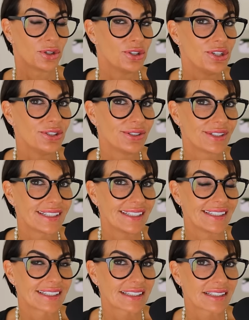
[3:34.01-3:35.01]
The good news
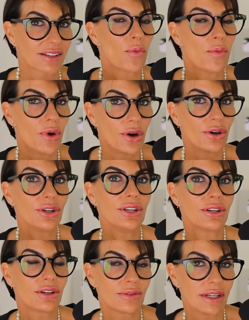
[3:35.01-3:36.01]
is, more
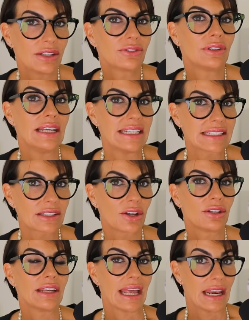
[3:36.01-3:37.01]
you're going to
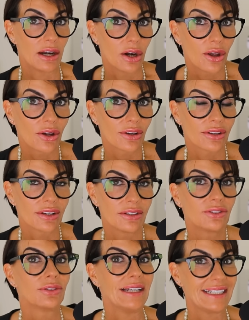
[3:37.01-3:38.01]
listen and learn
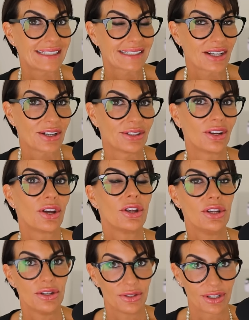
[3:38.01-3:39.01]
to listen
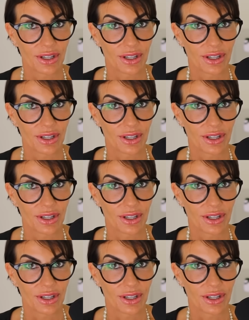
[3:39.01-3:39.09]
your